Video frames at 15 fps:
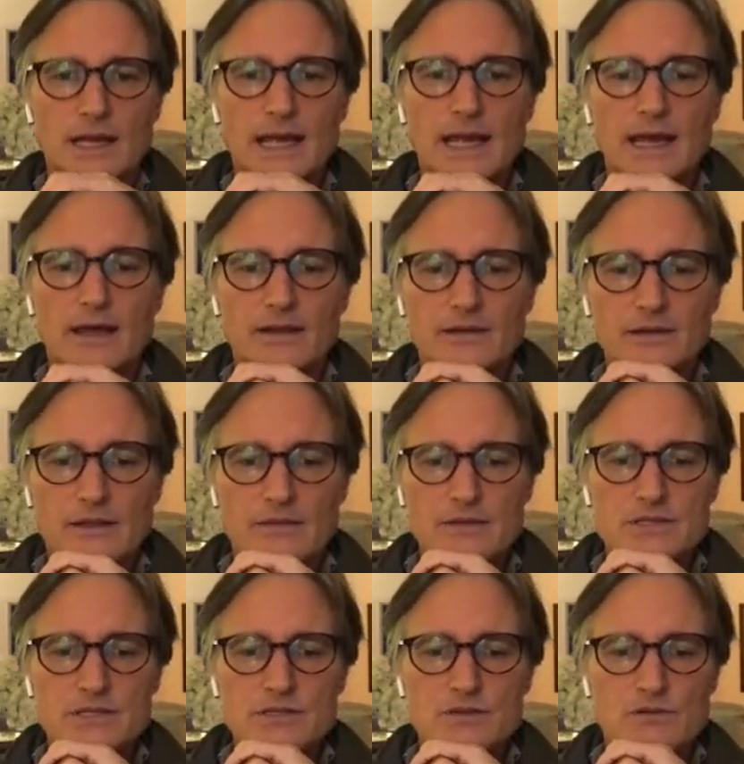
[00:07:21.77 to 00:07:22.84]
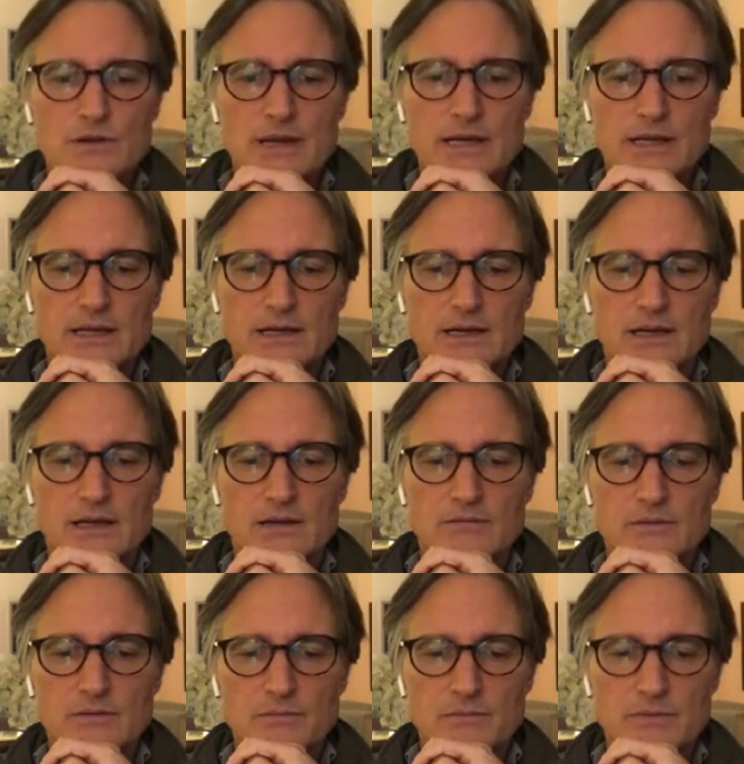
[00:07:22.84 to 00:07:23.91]
And and this has created a,
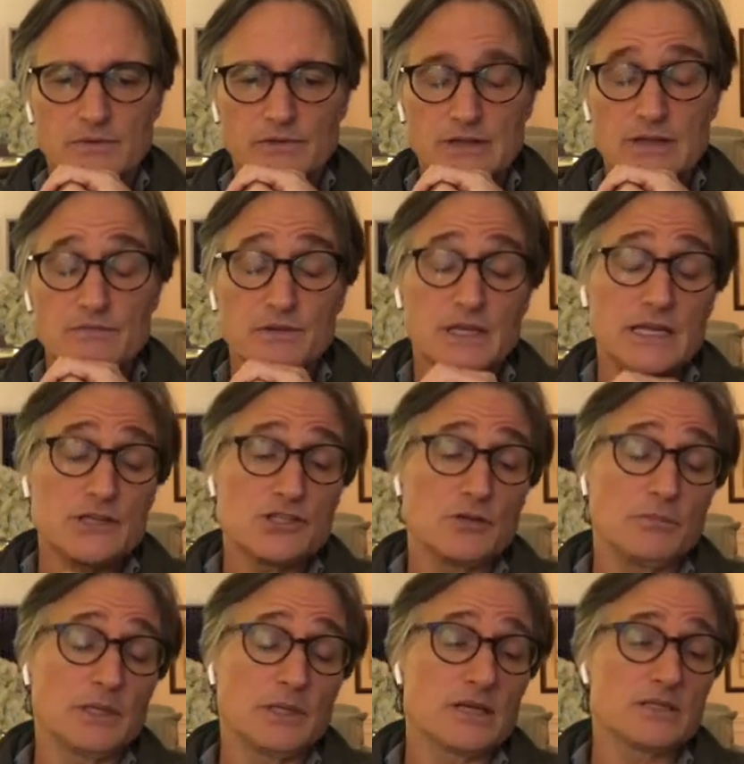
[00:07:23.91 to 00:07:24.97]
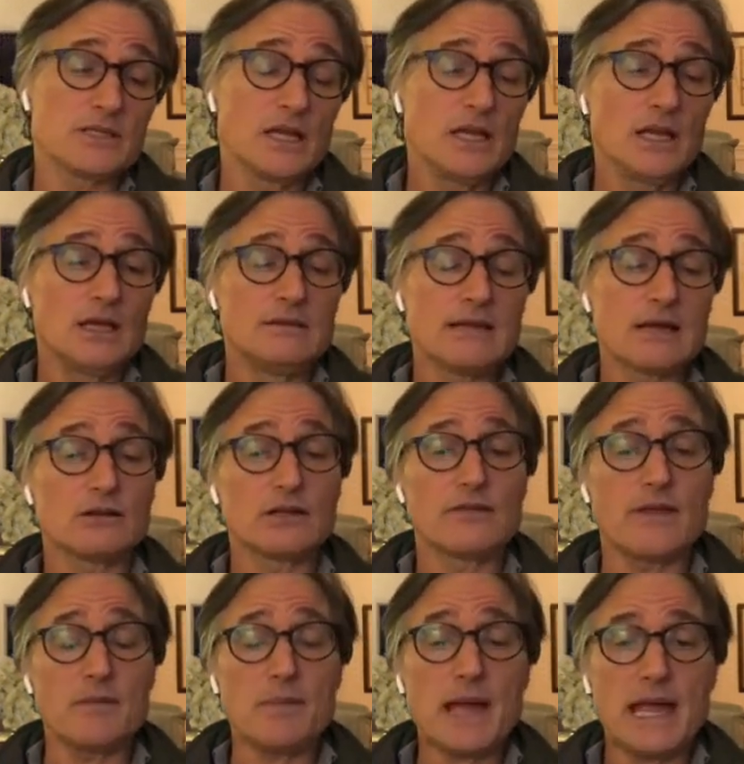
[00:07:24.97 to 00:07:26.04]
a significant issue because not only
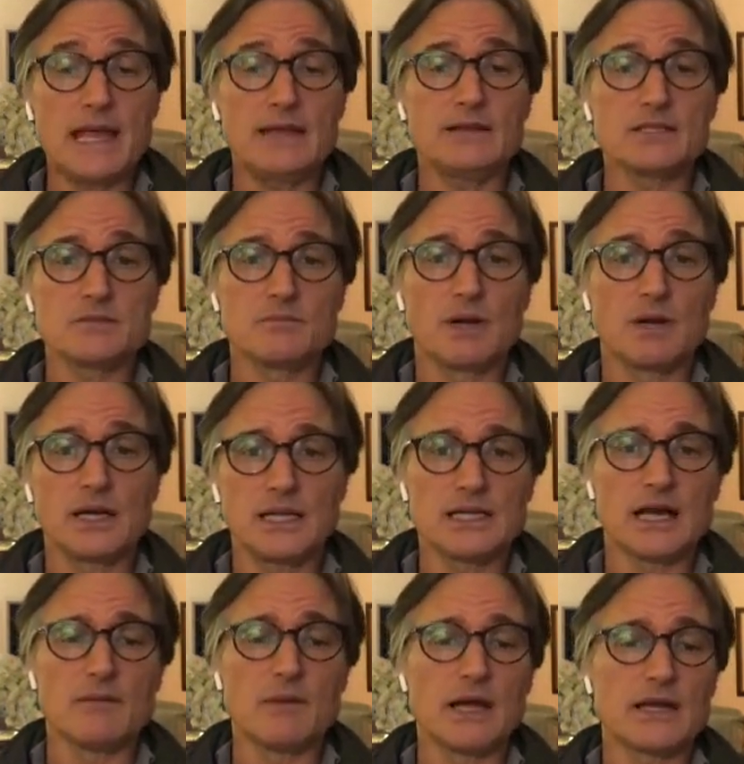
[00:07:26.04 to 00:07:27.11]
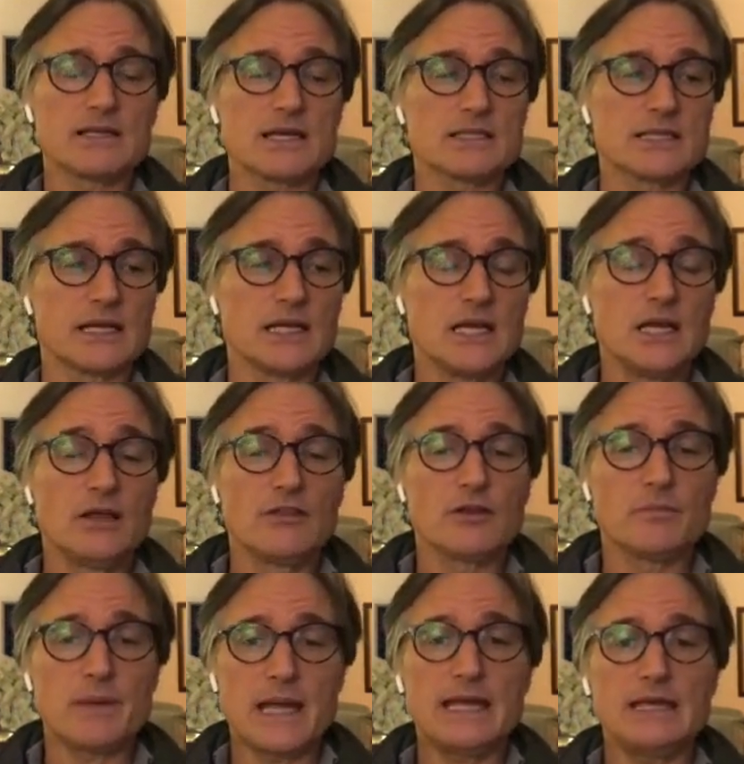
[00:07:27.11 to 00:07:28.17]
are they paying this money and not monetizing it,
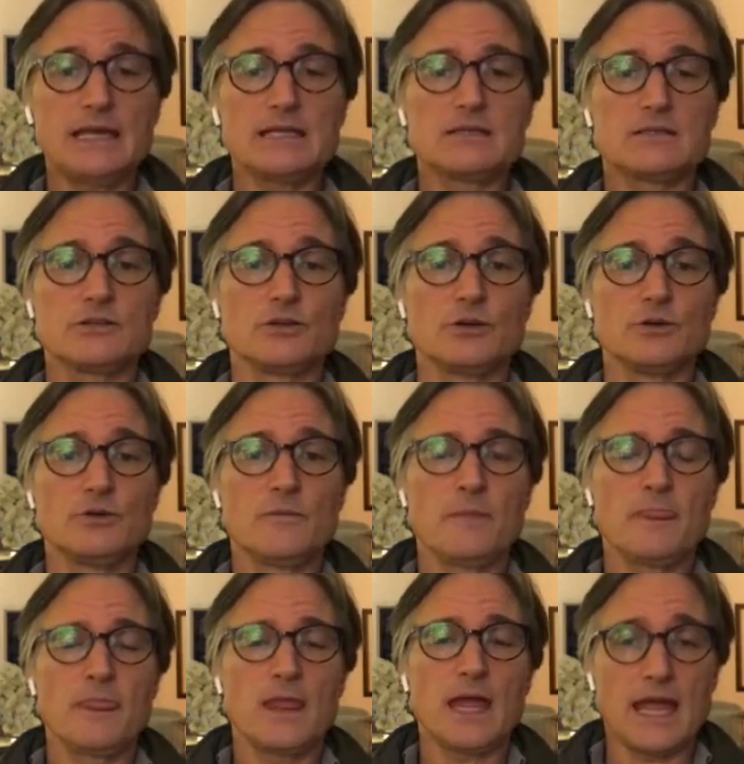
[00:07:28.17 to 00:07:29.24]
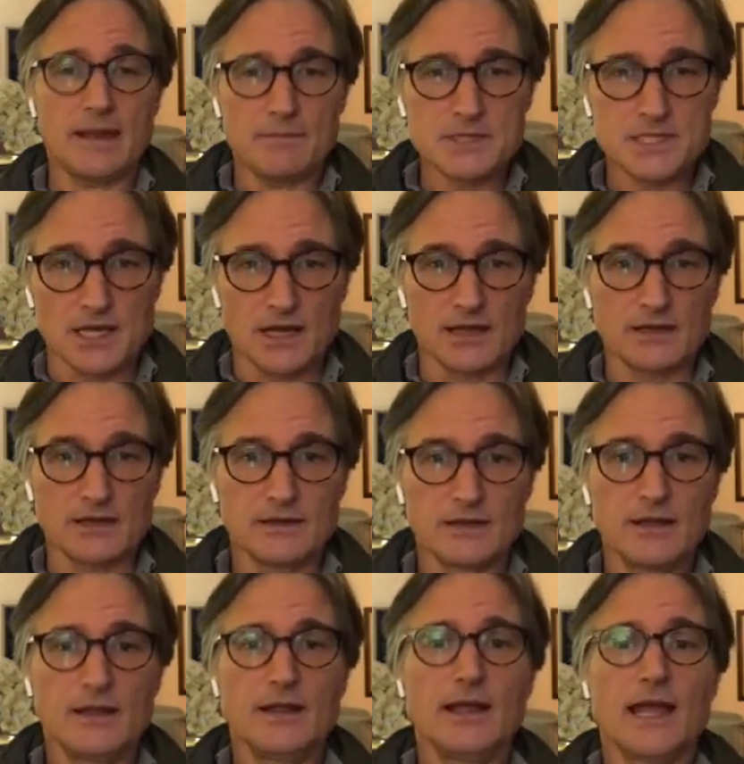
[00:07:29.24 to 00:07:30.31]
they're paying it to Amazon,
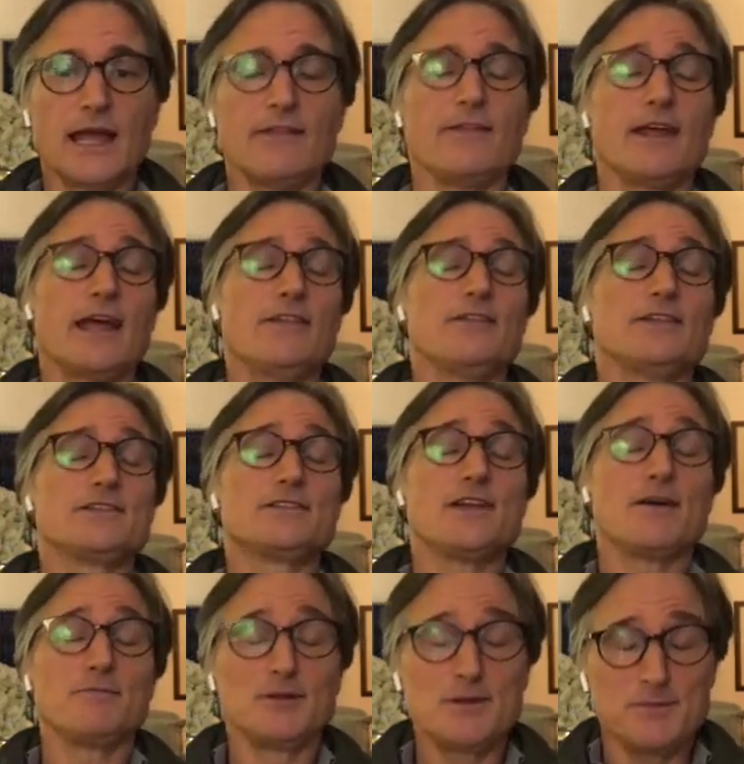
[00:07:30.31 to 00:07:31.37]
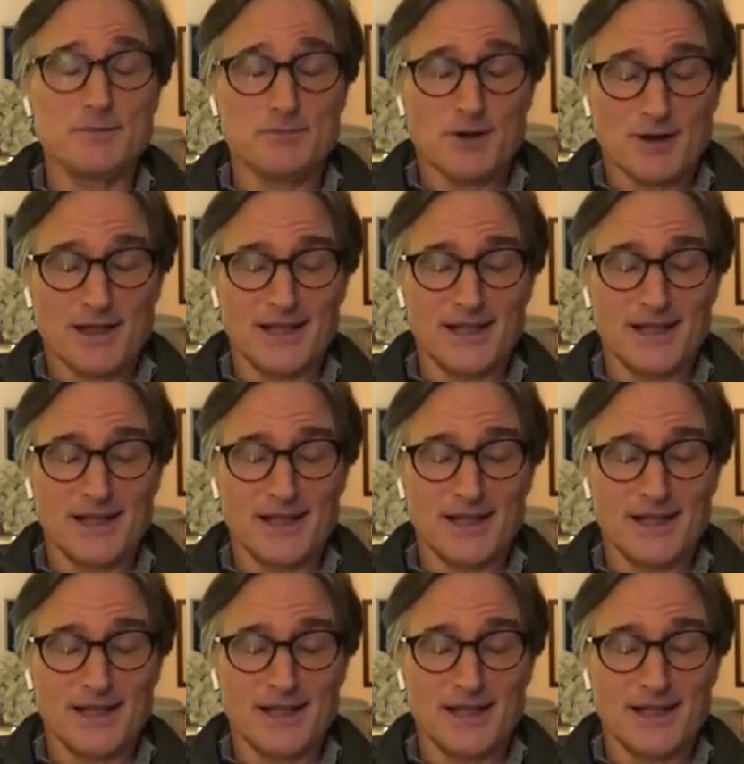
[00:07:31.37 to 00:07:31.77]
and, and it's doubly pro-